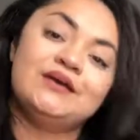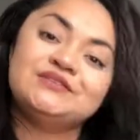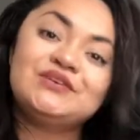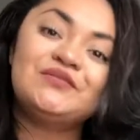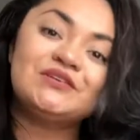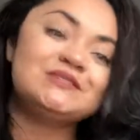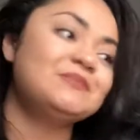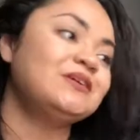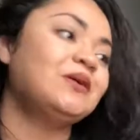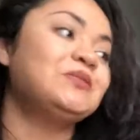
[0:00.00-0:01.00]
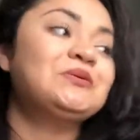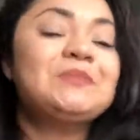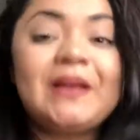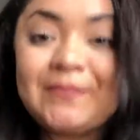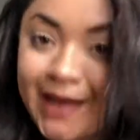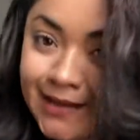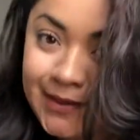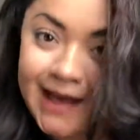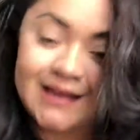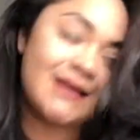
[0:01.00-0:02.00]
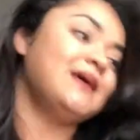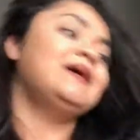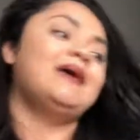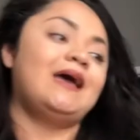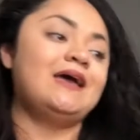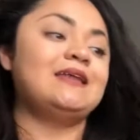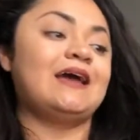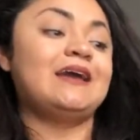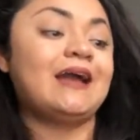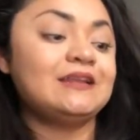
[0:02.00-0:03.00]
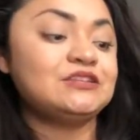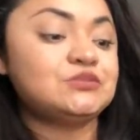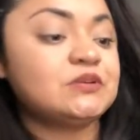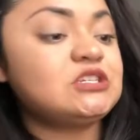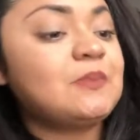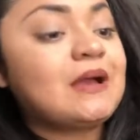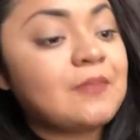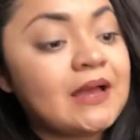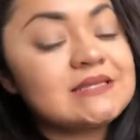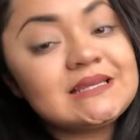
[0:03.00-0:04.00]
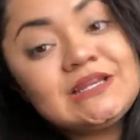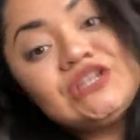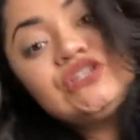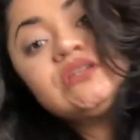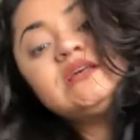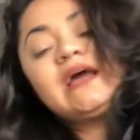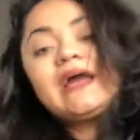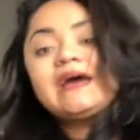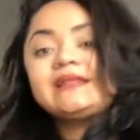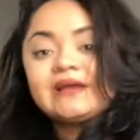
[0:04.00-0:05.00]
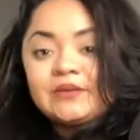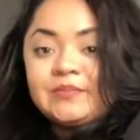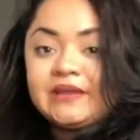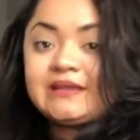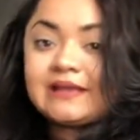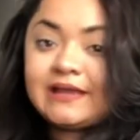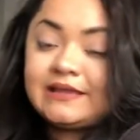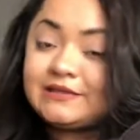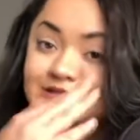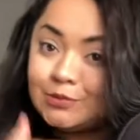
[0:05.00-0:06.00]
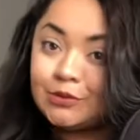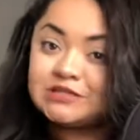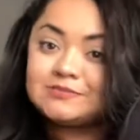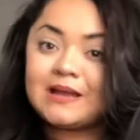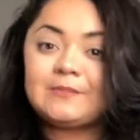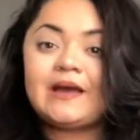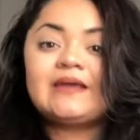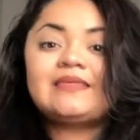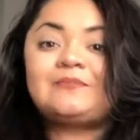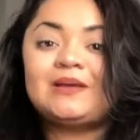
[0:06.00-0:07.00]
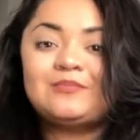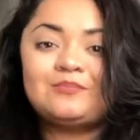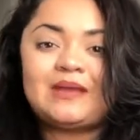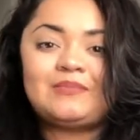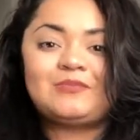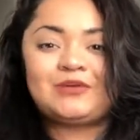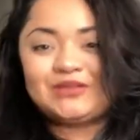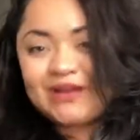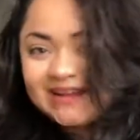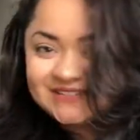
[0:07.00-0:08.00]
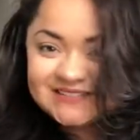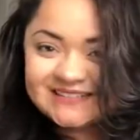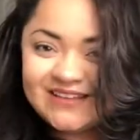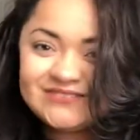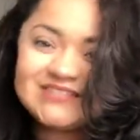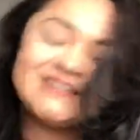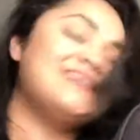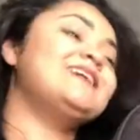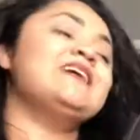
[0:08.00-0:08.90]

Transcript: So first I'm gonna go through my backpack and I kind of switched backpacks. Initially I had like a big Nike sports backpack that my baby brother actually left here.